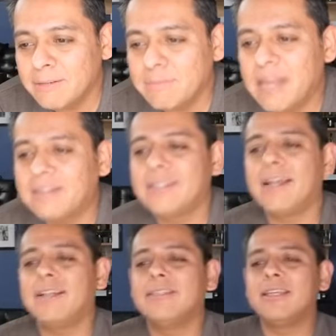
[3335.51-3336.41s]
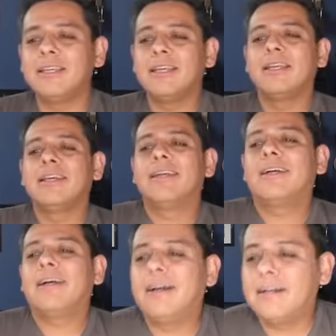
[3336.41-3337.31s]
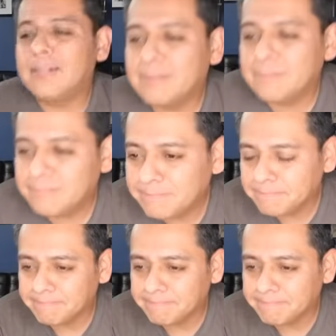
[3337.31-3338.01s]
New battery technology. I